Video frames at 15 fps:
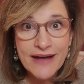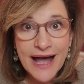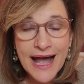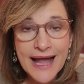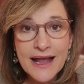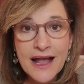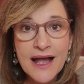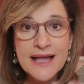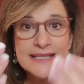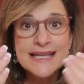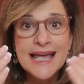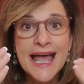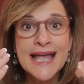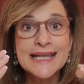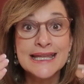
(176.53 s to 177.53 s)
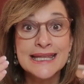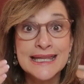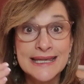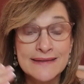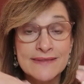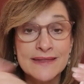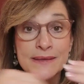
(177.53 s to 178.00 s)
eye contact,
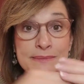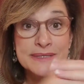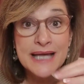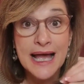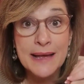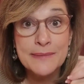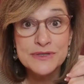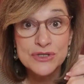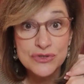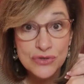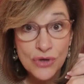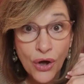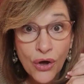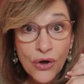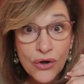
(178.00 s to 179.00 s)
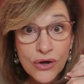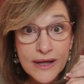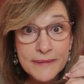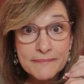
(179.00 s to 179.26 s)
give them time to talk,